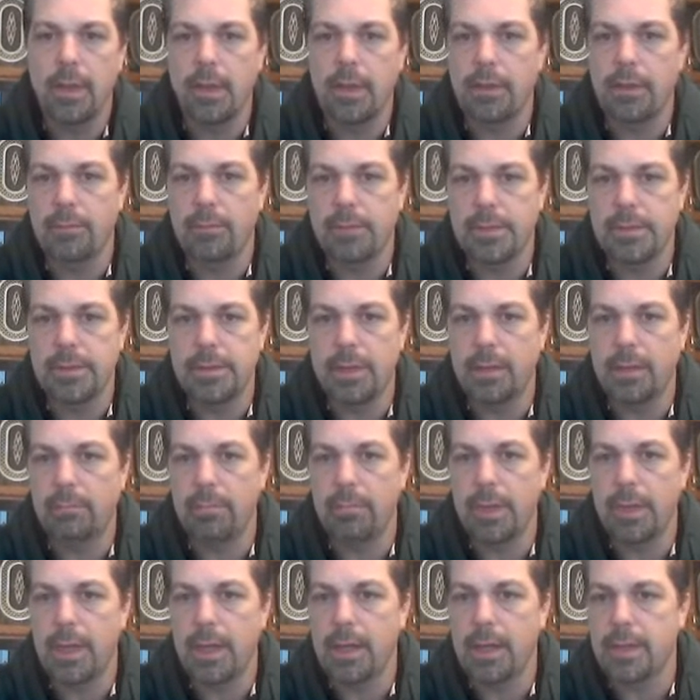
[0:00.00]
And then when it's
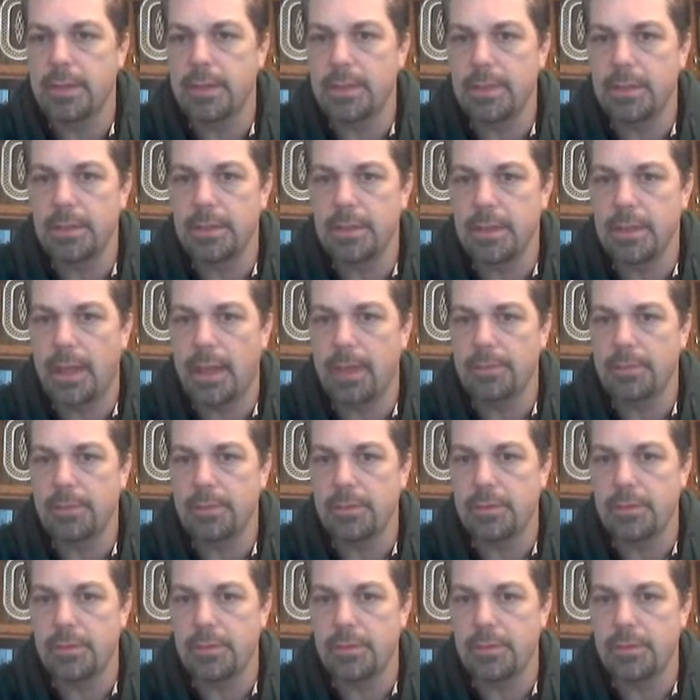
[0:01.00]
done playing, it just stops.